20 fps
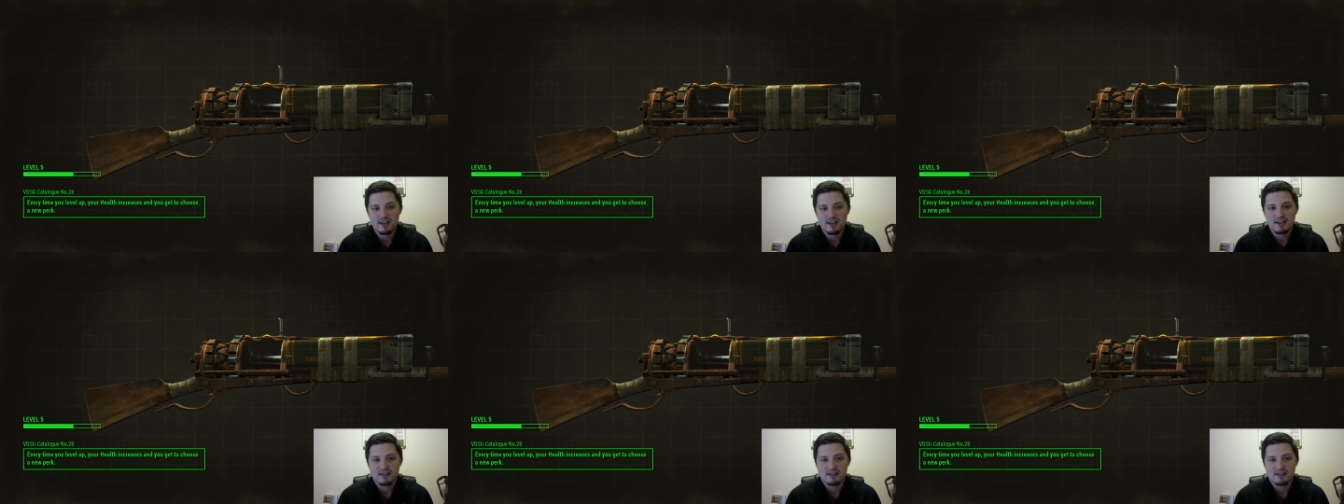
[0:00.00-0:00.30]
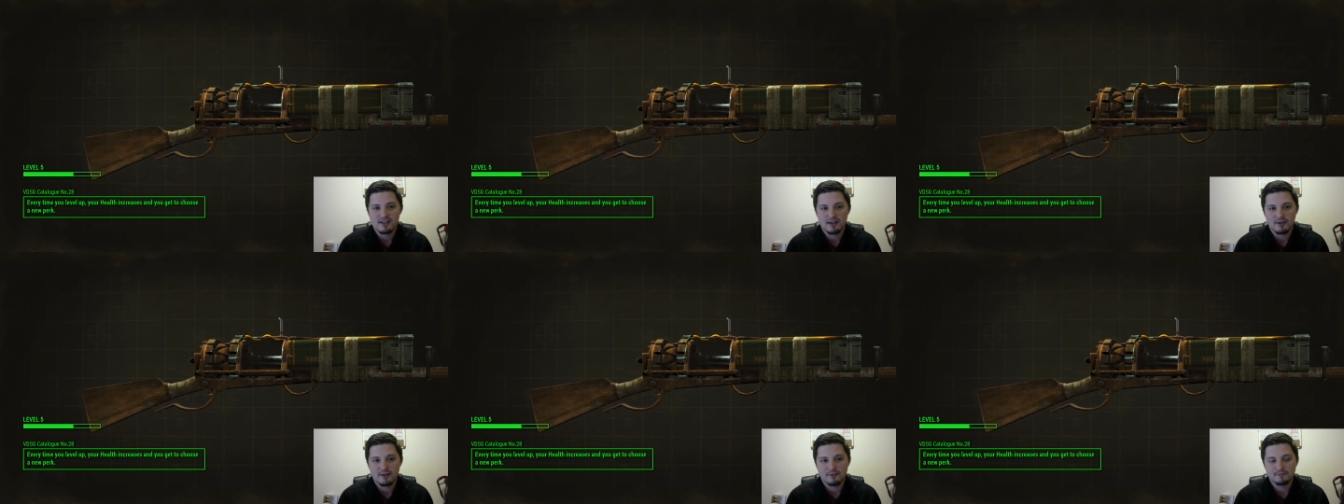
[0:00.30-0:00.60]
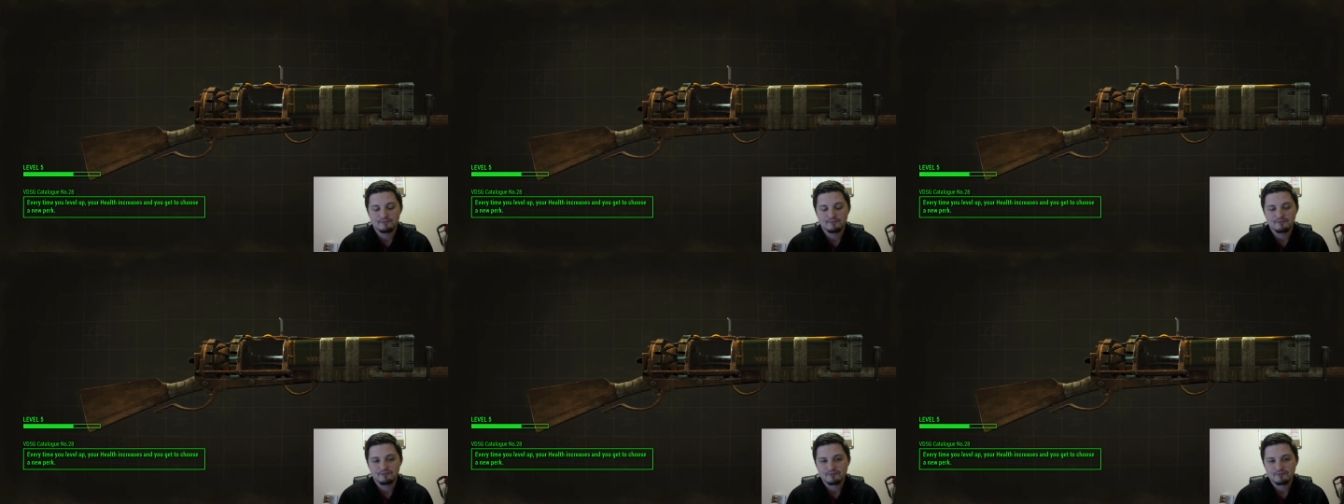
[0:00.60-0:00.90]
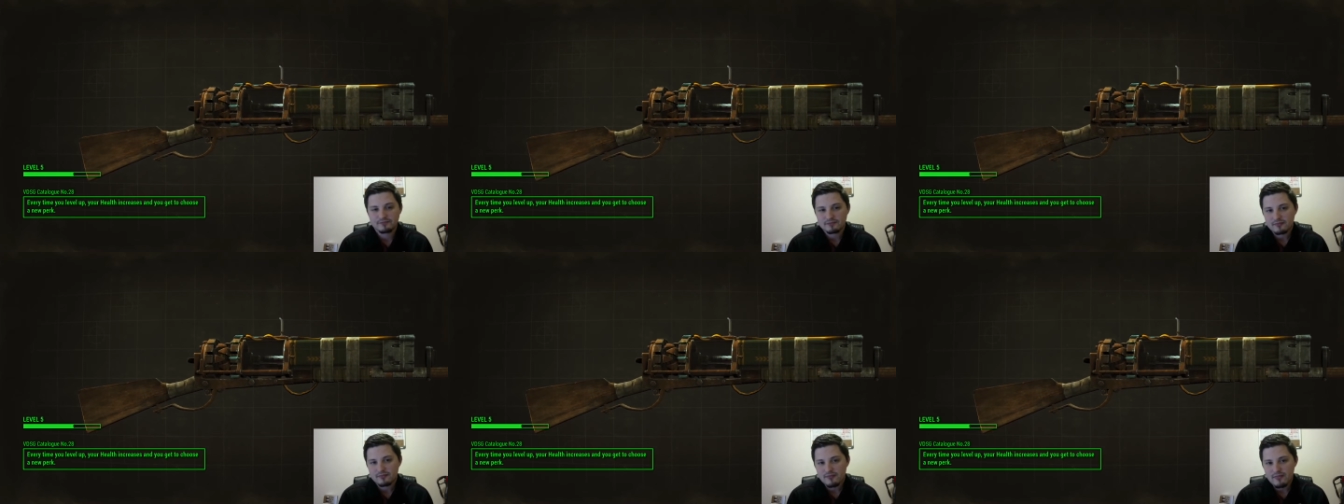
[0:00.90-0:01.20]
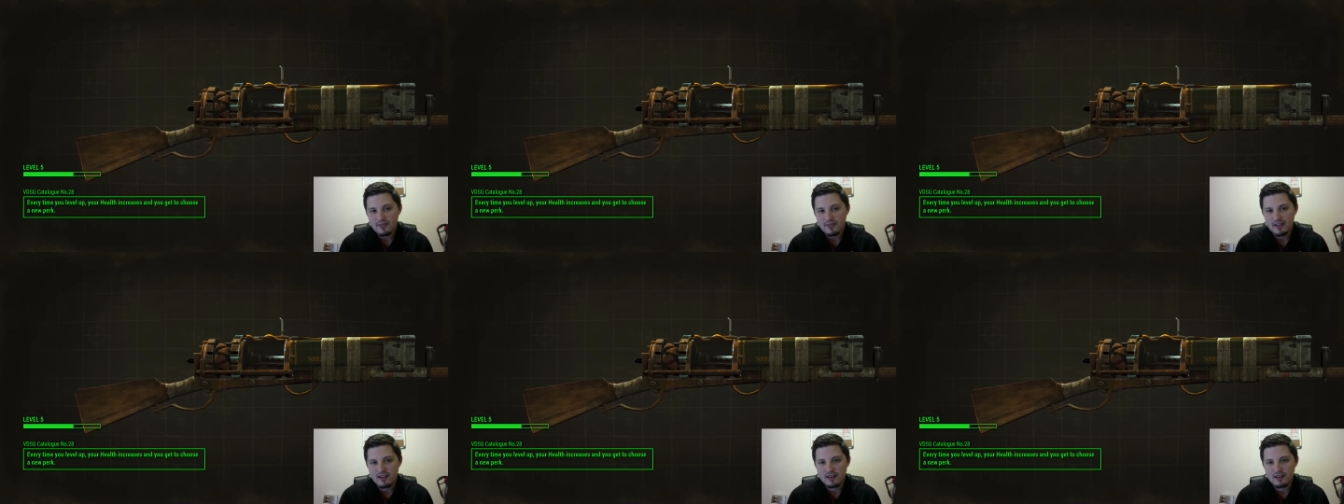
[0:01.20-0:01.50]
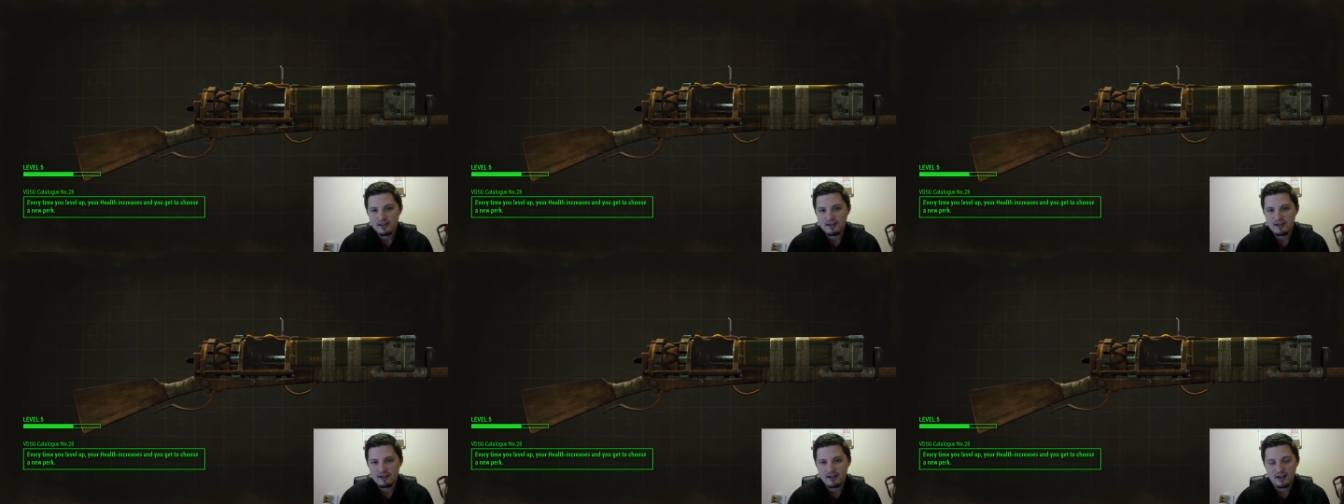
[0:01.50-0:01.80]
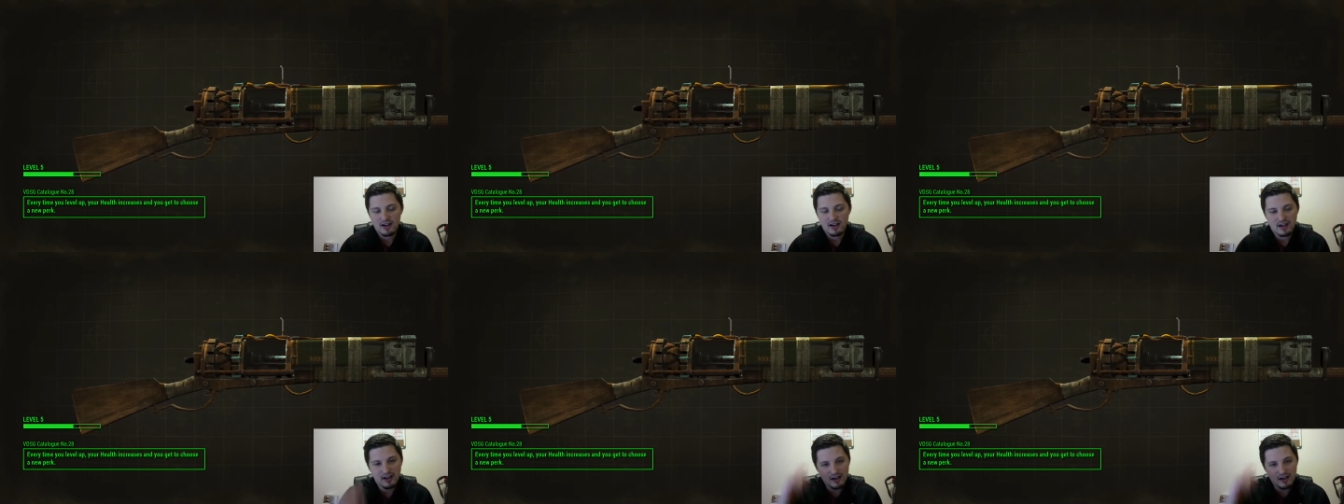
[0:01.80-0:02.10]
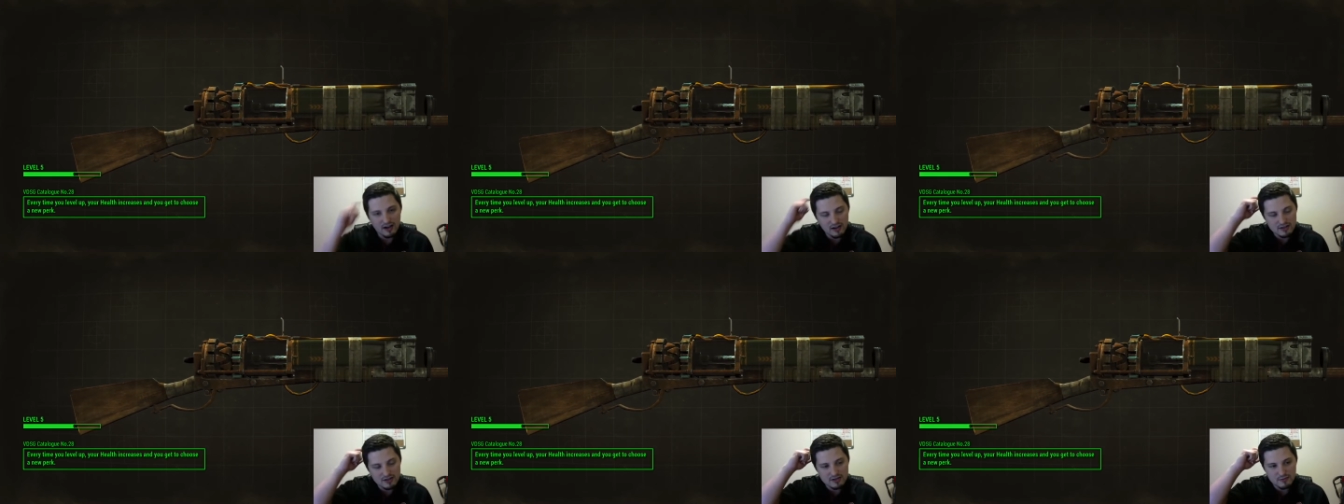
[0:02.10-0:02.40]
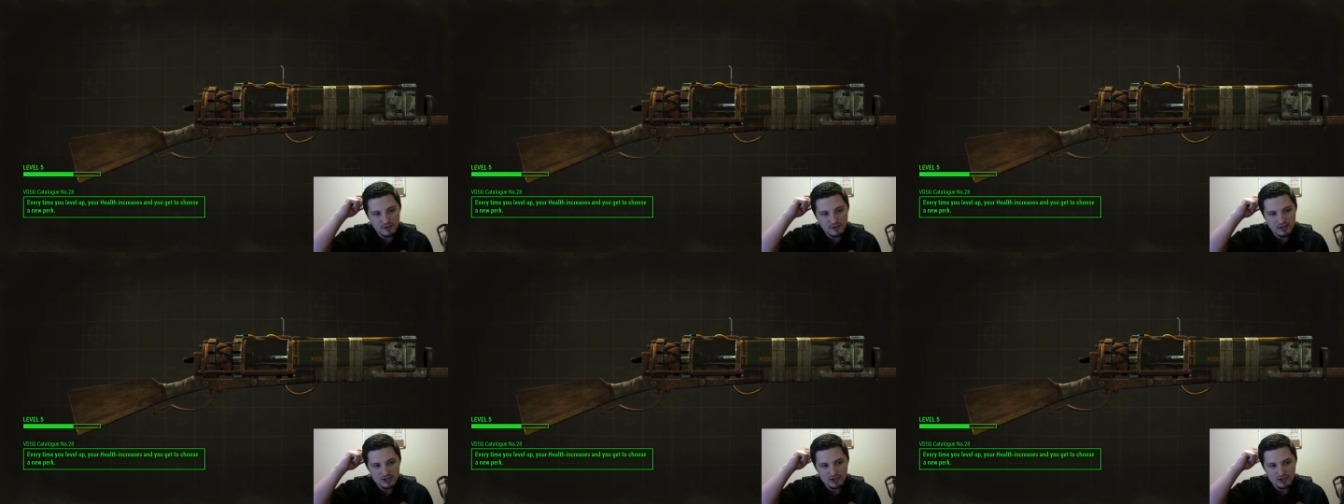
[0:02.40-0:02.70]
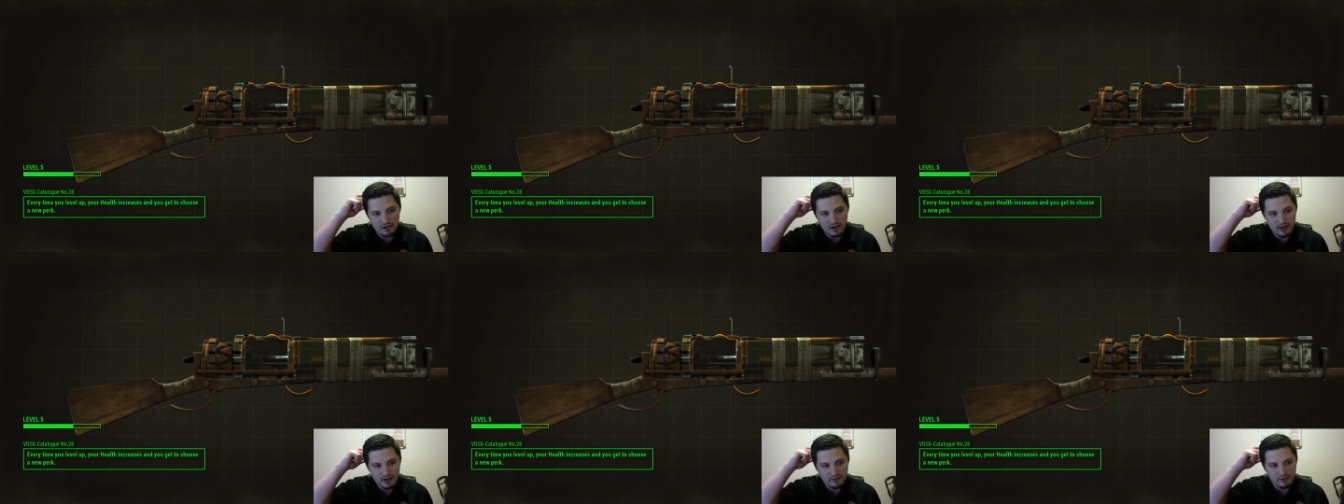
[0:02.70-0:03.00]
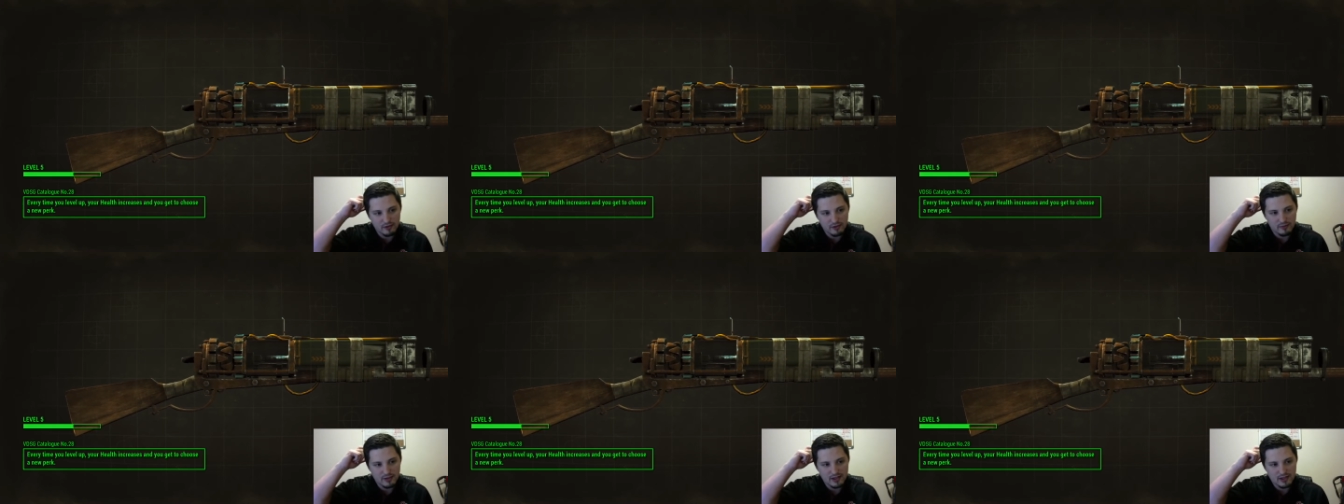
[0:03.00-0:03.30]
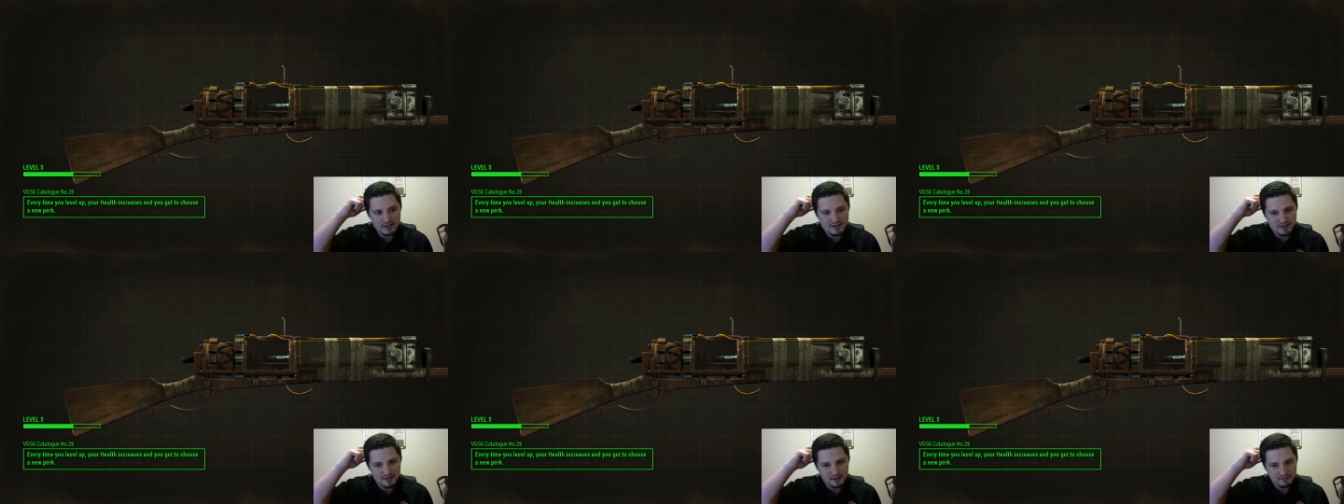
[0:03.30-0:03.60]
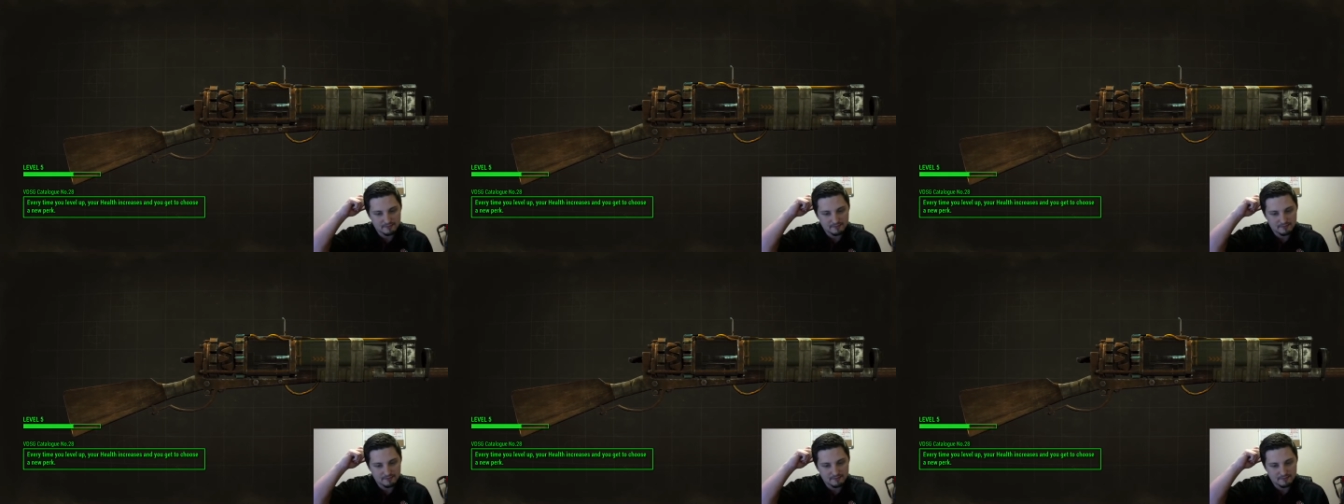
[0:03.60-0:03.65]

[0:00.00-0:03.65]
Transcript: So, I don't know, I just wanted to show it off a little bit, so.